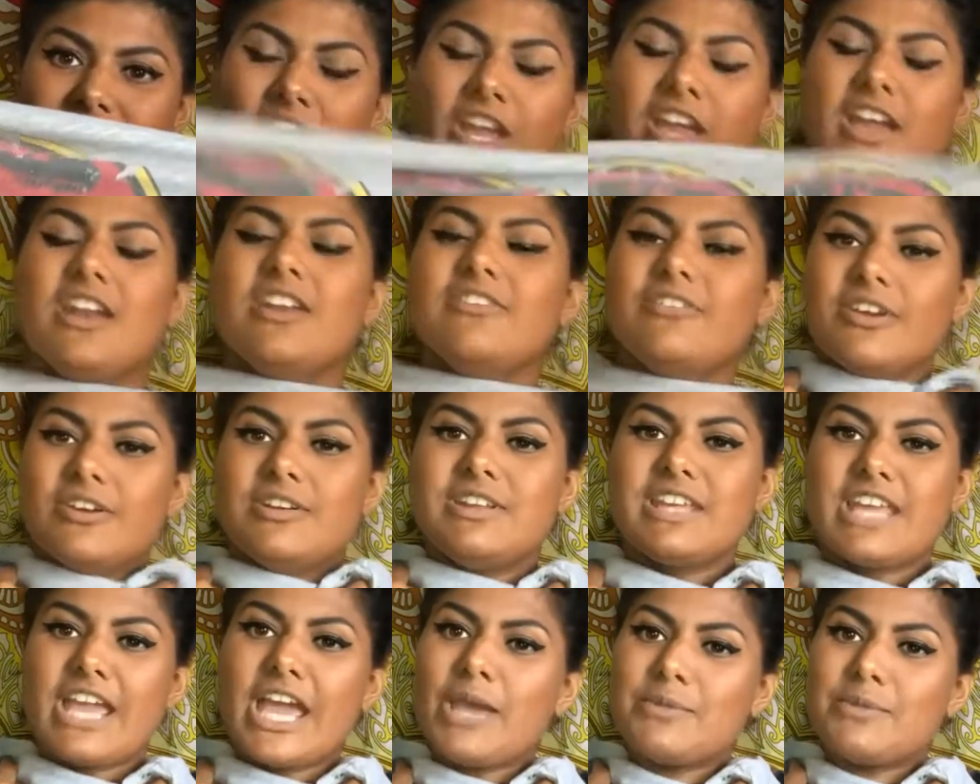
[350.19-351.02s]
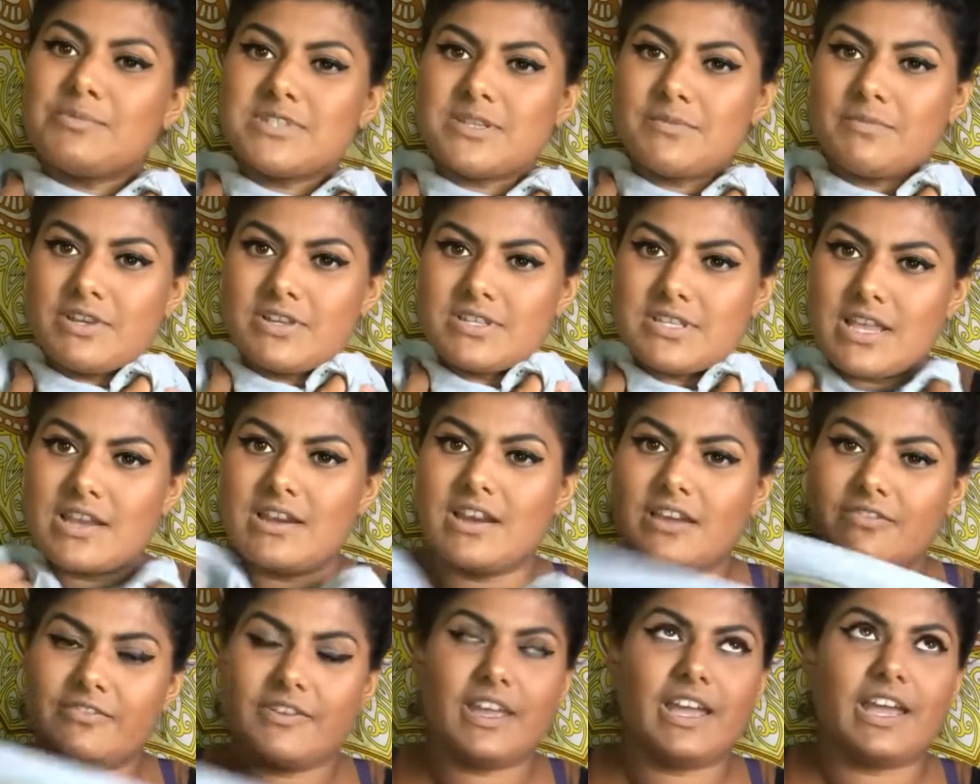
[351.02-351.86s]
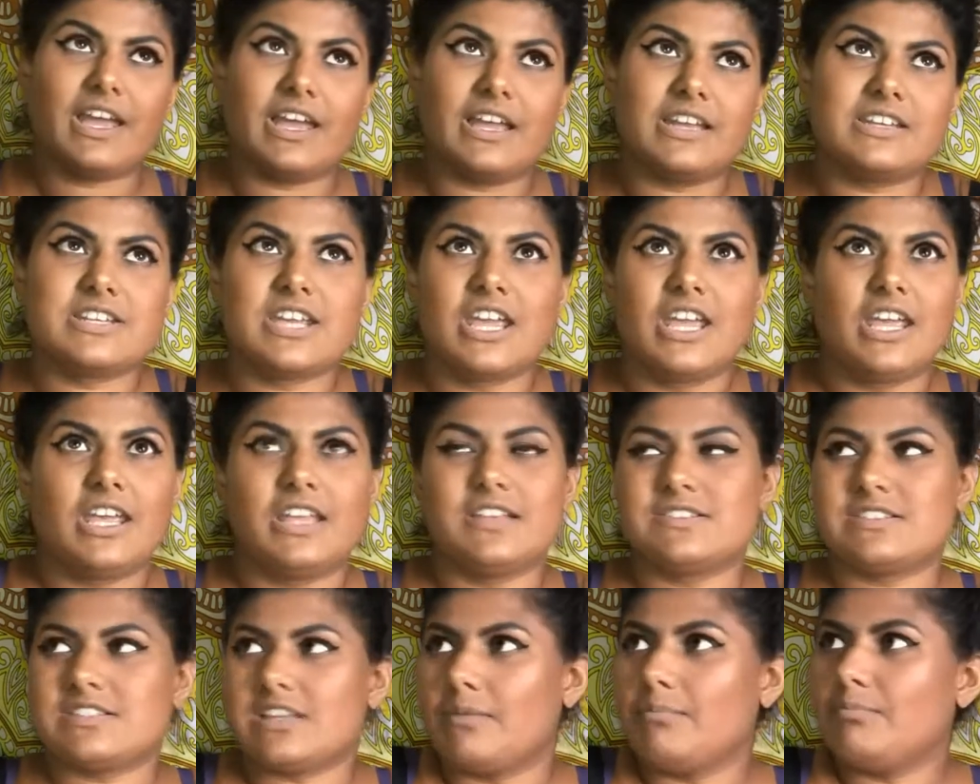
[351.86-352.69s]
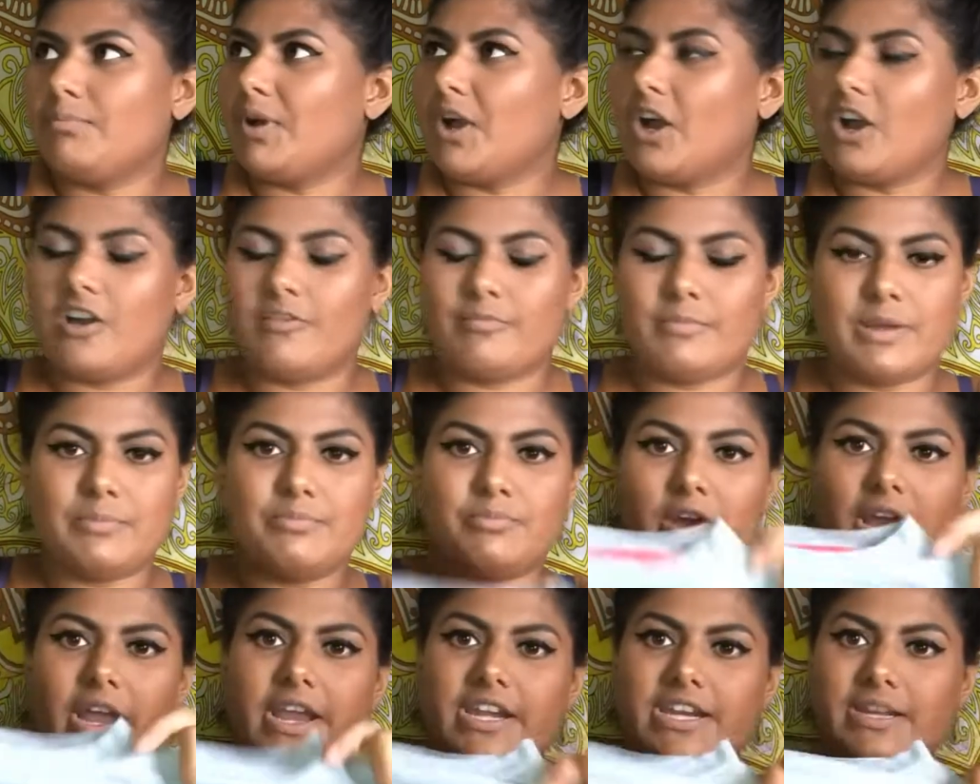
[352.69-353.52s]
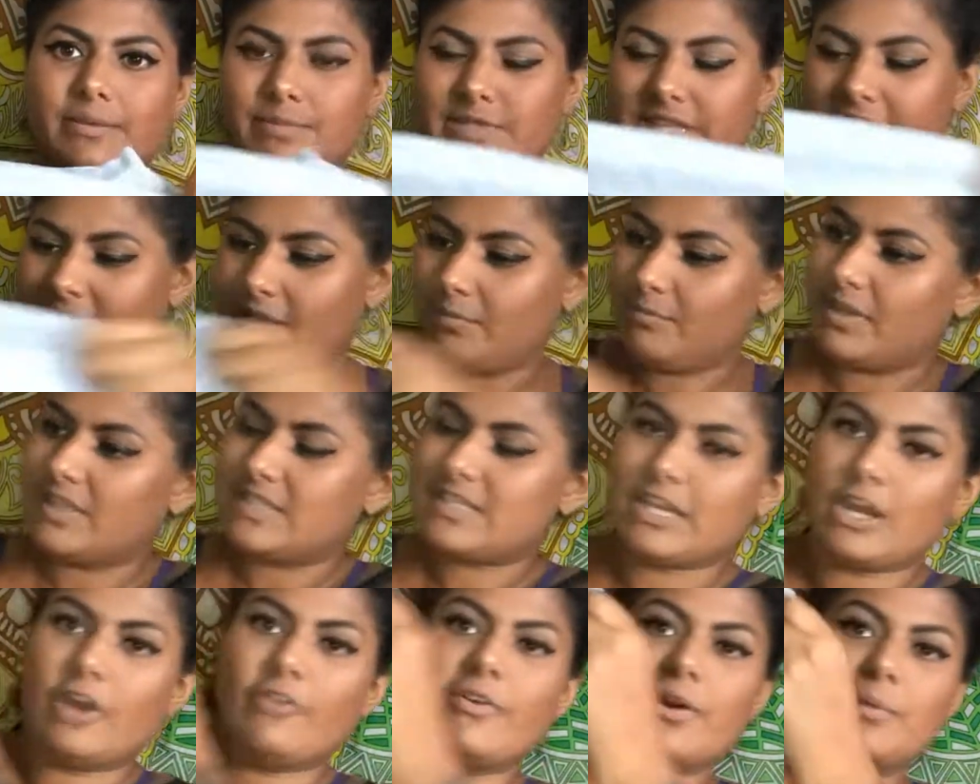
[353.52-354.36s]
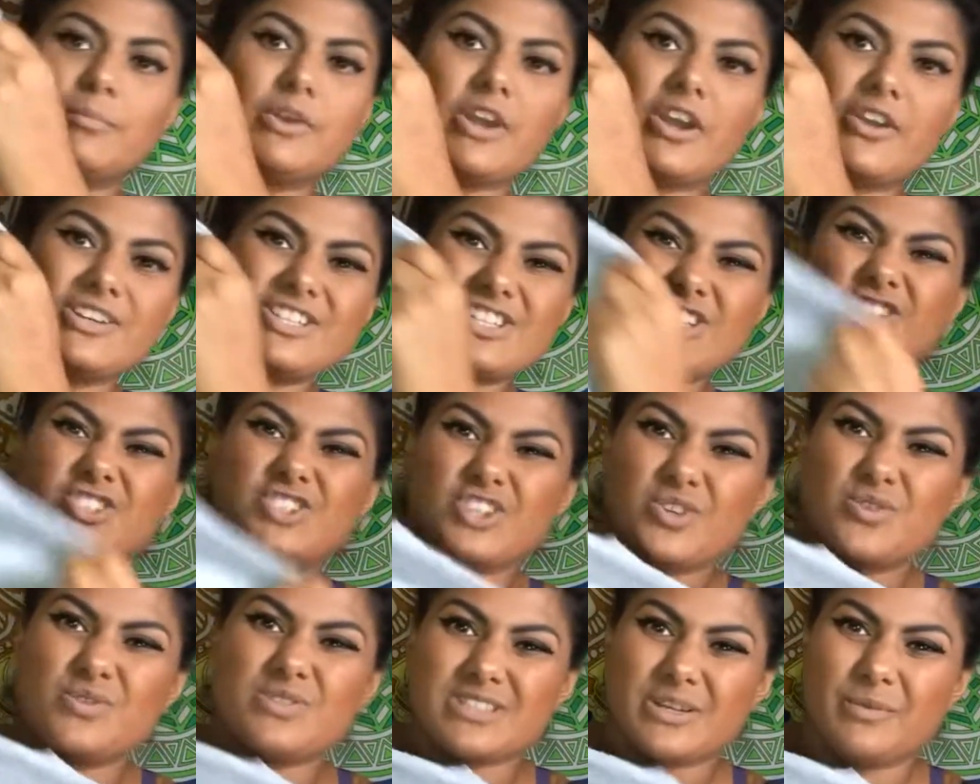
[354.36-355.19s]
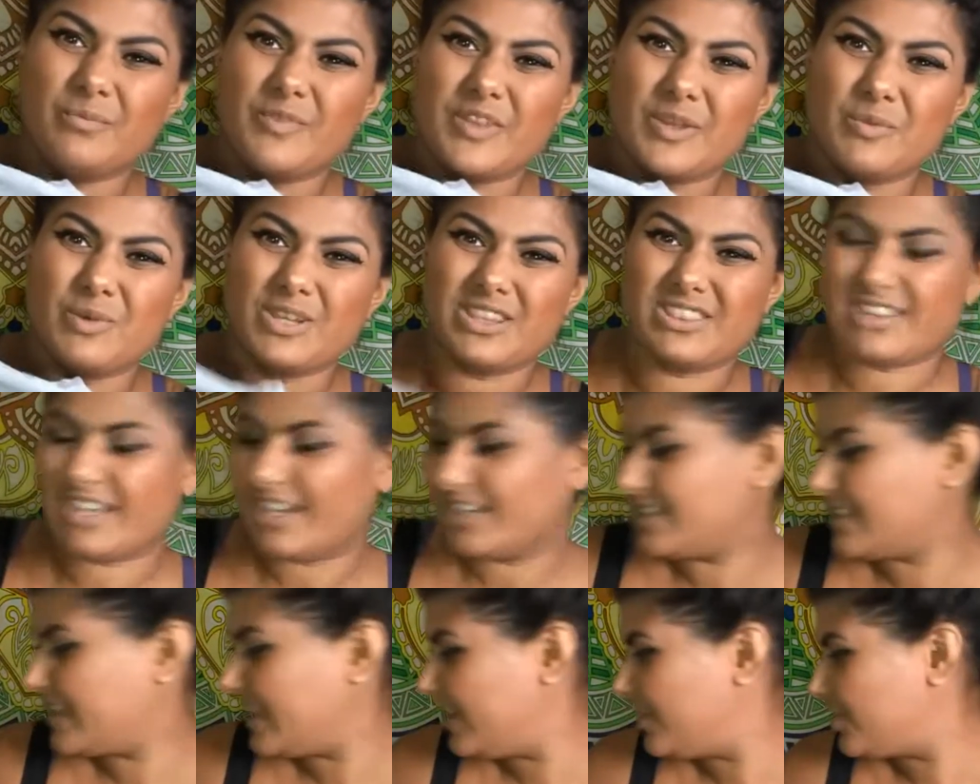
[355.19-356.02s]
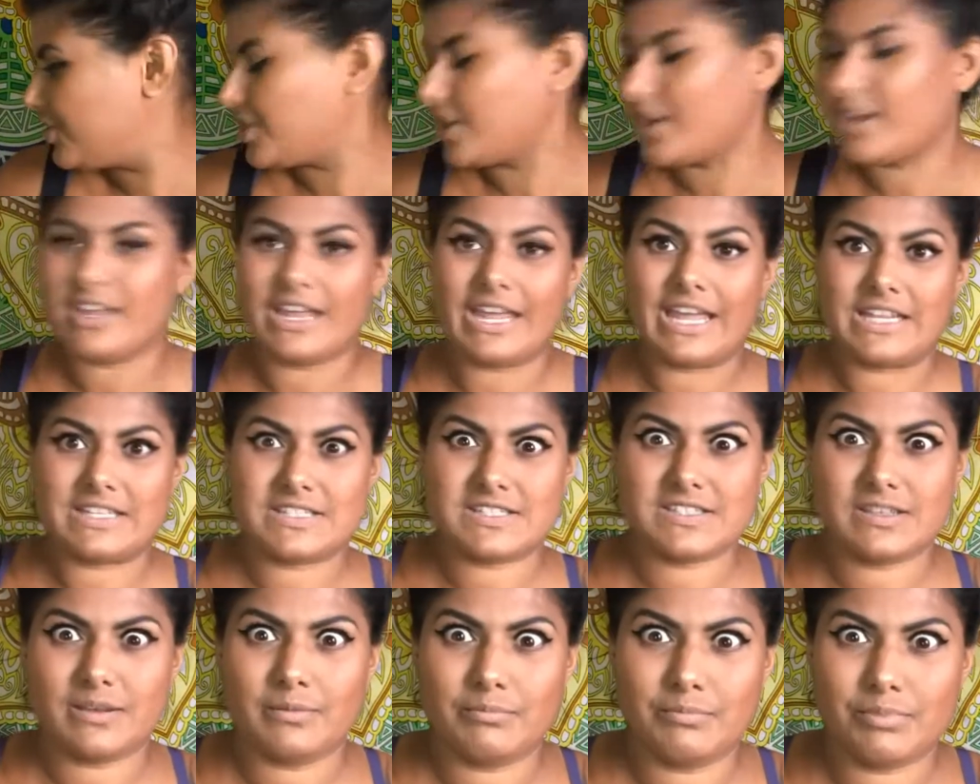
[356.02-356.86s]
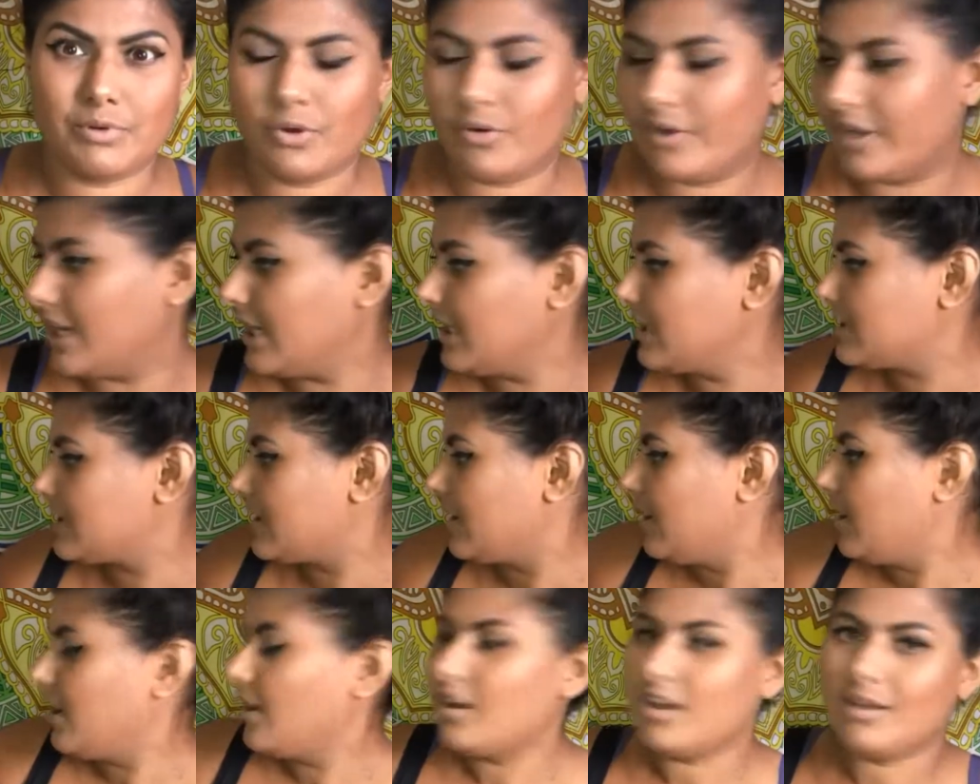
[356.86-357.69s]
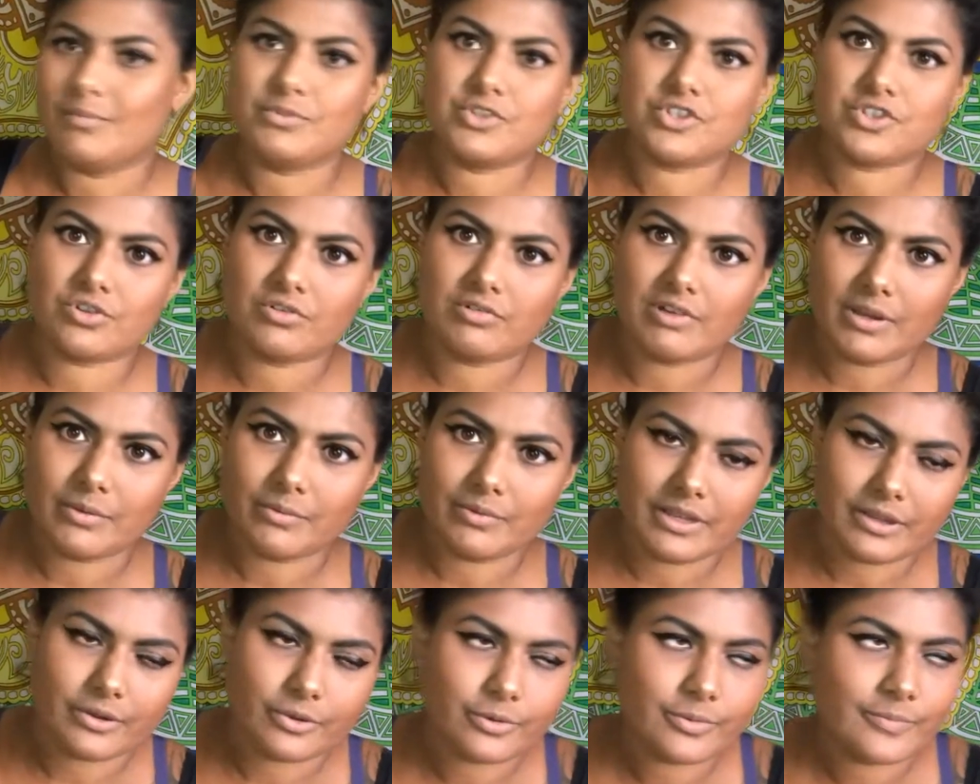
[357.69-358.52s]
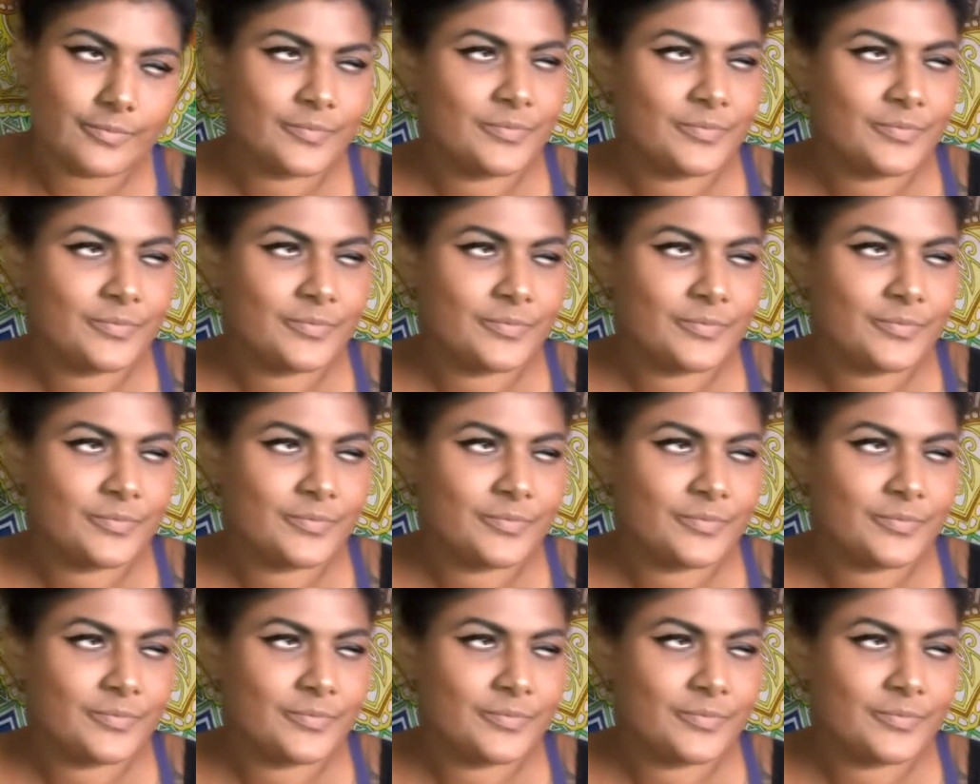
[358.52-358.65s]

and I've only kept it because I love it, and in some part of my brain I'm telling myself I'm going to do something with that t-shirt at some point. I'm sure I will.